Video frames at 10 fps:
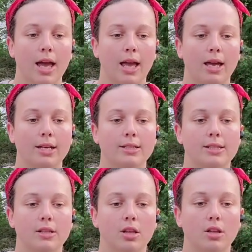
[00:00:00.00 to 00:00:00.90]
and
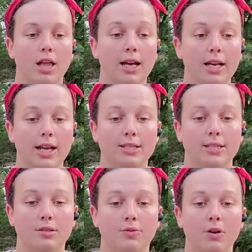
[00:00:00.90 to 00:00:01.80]
the lion has
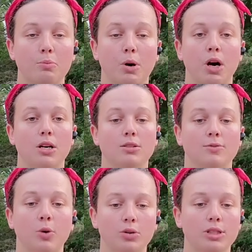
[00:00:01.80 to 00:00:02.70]
his front paws
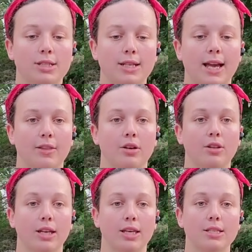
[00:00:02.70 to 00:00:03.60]
folded together
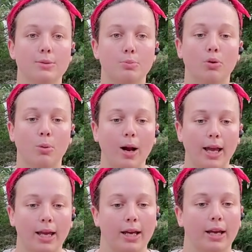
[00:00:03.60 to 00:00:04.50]
like he's
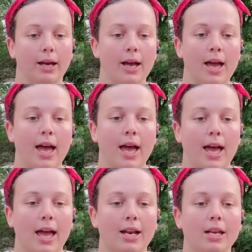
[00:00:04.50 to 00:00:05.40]
praying
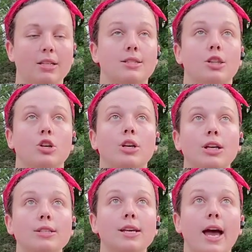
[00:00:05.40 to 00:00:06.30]
and he's
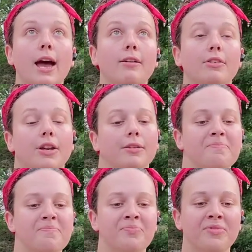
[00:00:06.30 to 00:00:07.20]
looking to heaven.
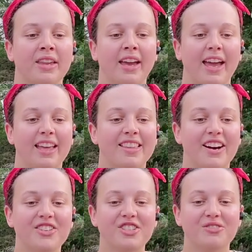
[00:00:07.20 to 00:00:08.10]
The
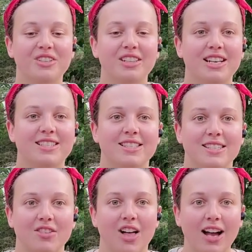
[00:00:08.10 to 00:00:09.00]
hunter realizes
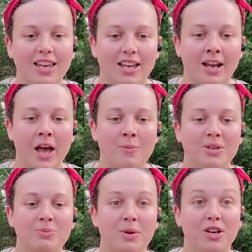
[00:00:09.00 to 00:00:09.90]
the lion
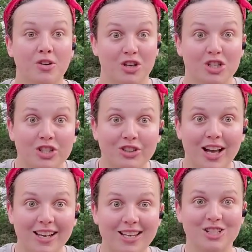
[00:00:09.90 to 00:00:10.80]
must be a Christian
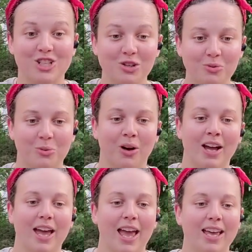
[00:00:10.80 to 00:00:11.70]
lion too,
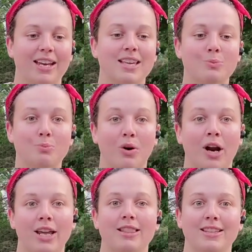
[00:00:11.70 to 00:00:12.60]
and he's
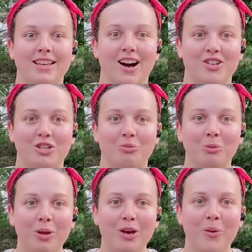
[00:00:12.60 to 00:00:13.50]
praying that the hunter will
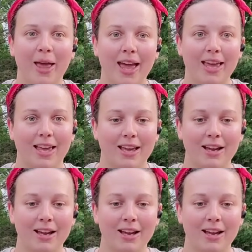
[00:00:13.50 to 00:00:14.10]
be okay.